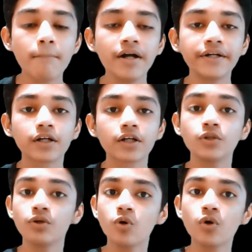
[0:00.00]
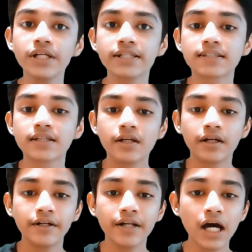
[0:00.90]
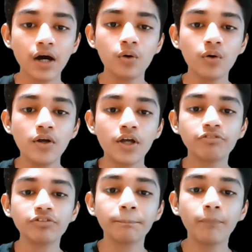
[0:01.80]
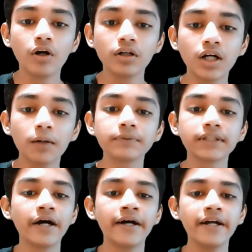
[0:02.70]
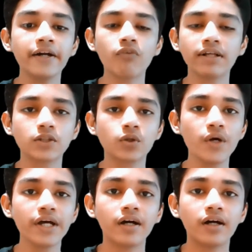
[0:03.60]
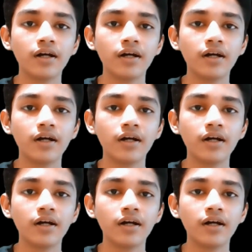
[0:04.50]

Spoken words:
But you will notice now if the pawn comes ahead one square,